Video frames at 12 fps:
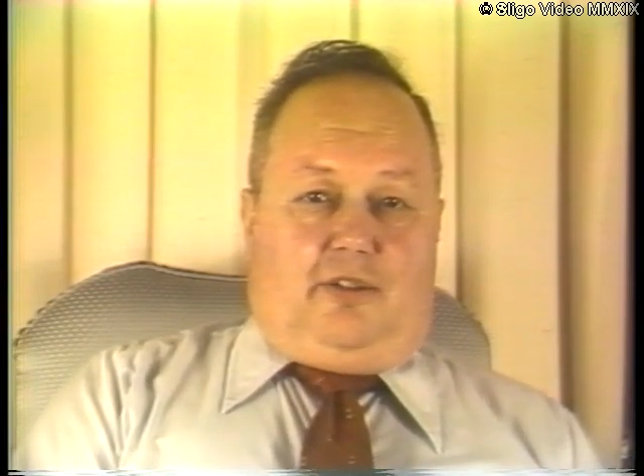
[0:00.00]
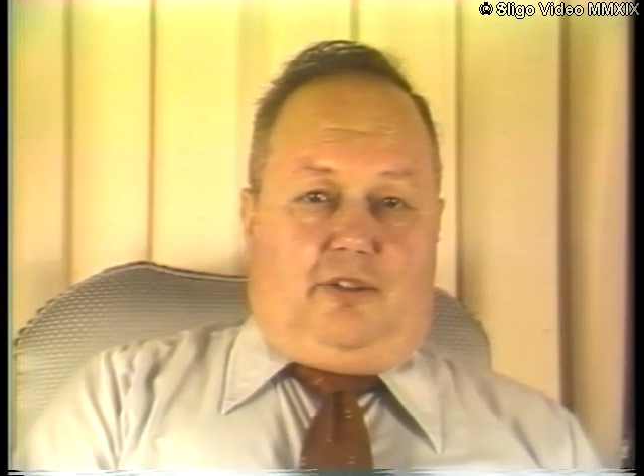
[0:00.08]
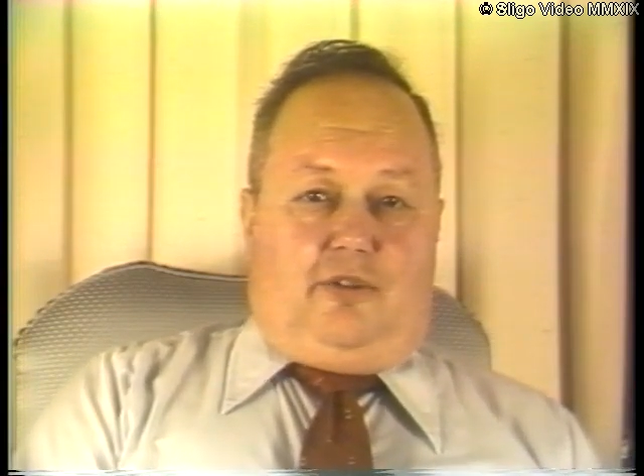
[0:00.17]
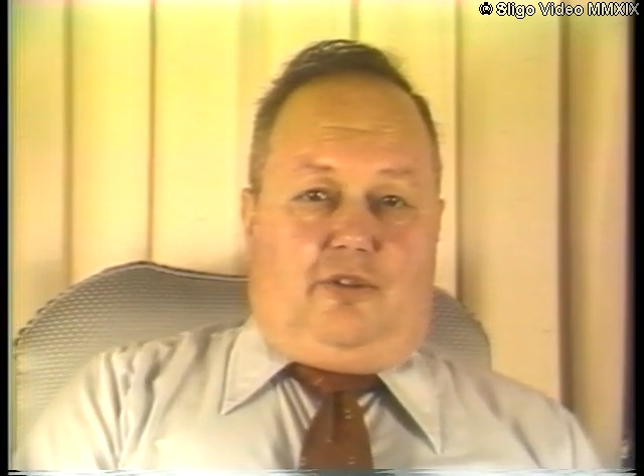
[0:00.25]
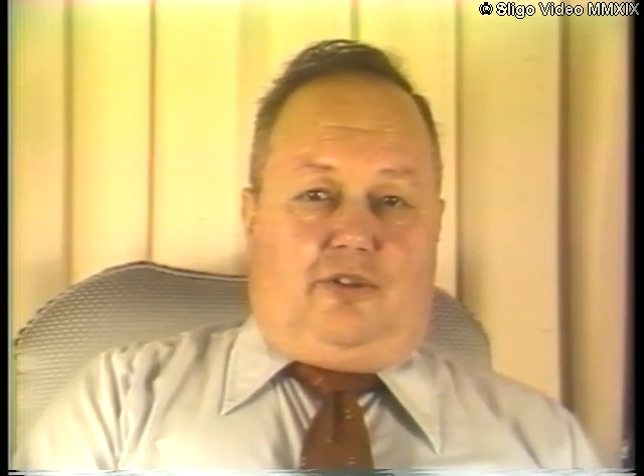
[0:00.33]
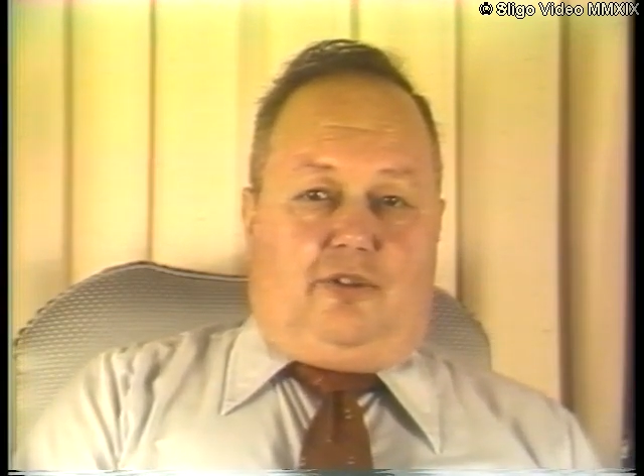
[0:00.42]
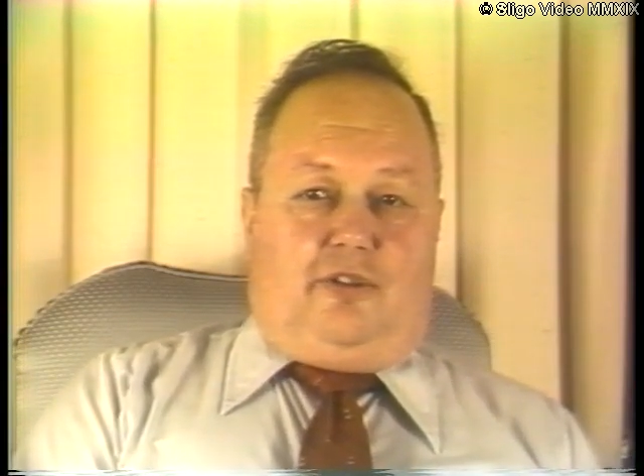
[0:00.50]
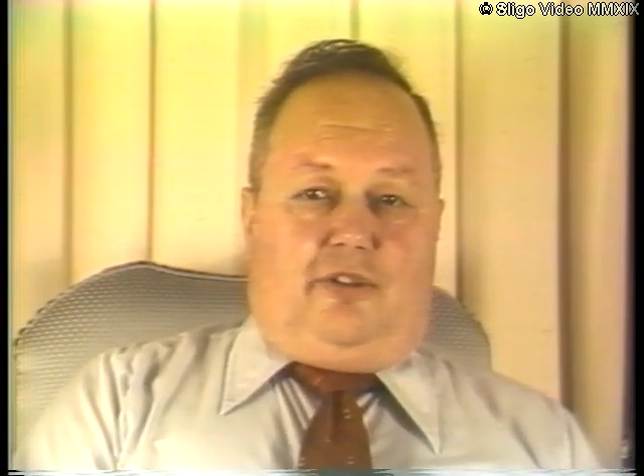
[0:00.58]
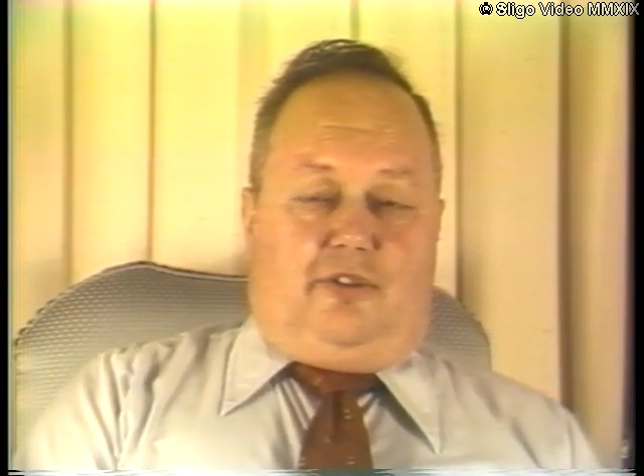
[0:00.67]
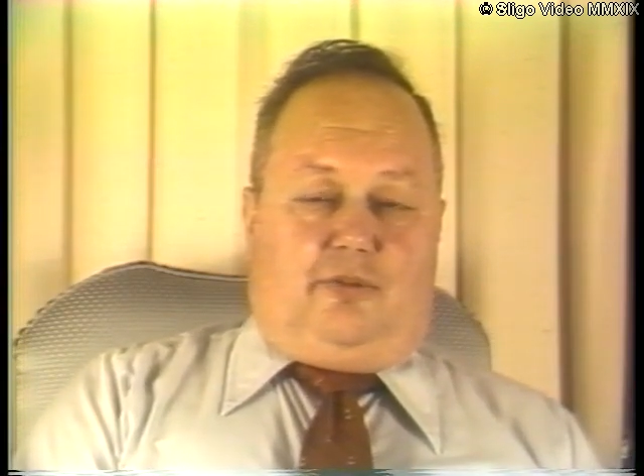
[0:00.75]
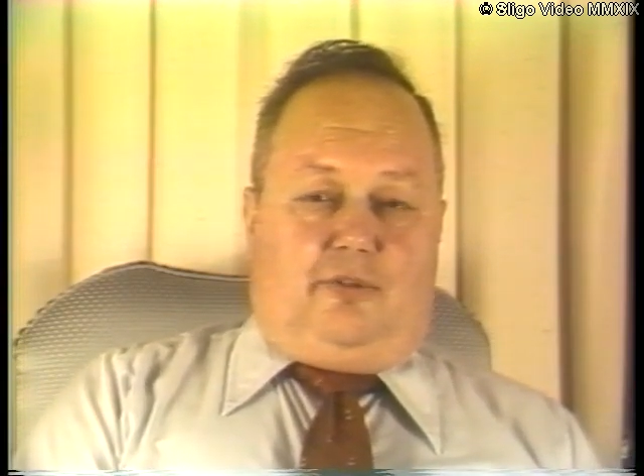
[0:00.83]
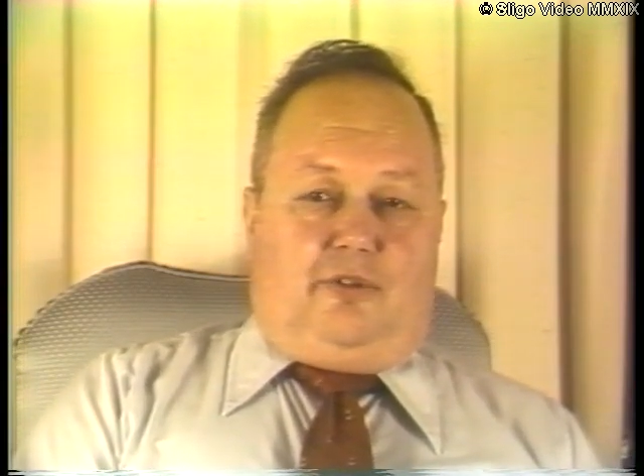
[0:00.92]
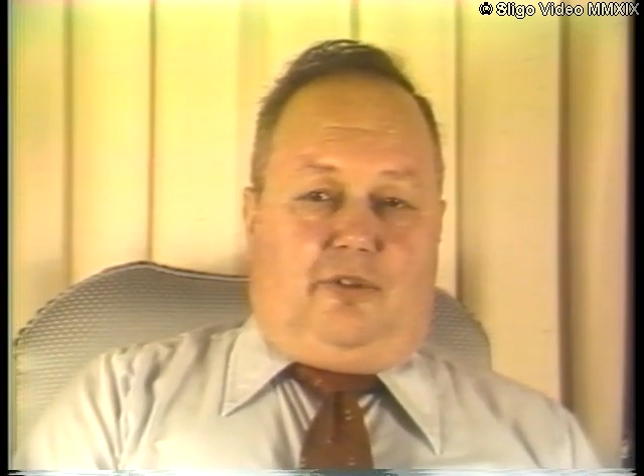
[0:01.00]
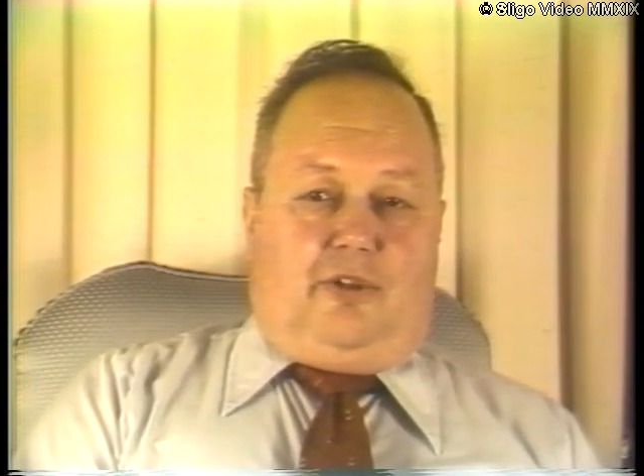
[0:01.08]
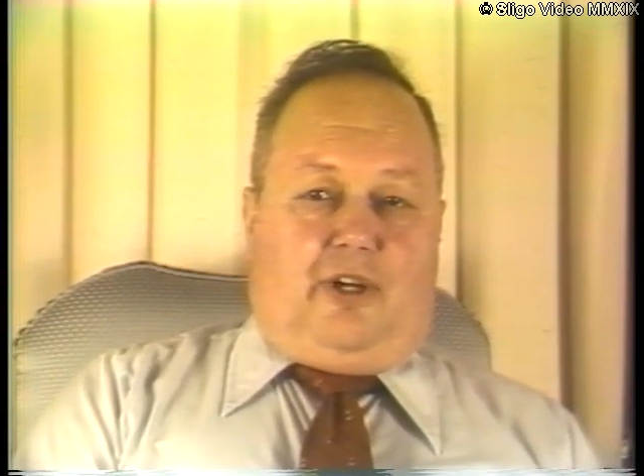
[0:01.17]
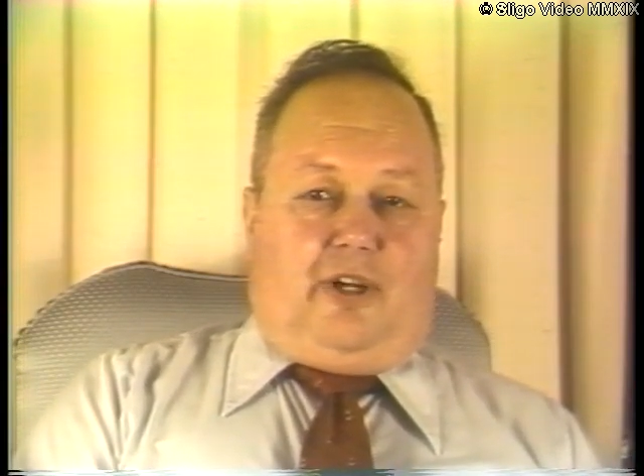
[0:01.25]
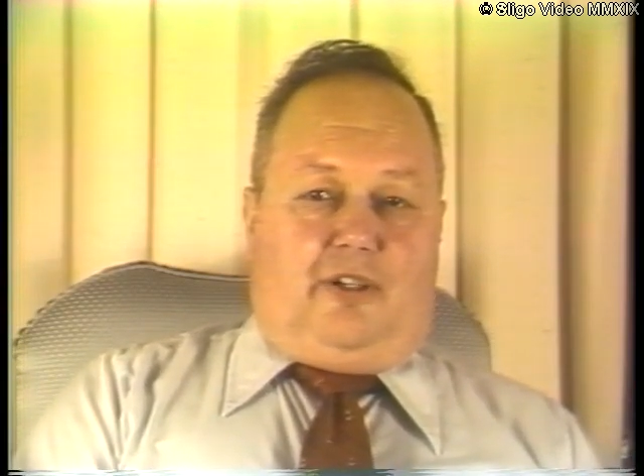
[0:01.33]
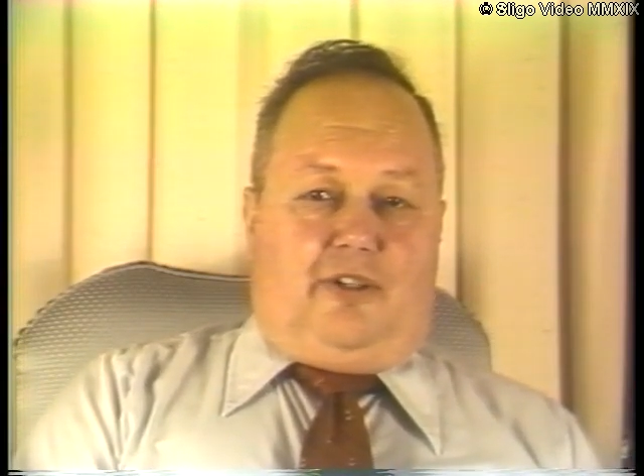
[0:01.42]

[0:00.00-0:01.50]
Usually these were NOR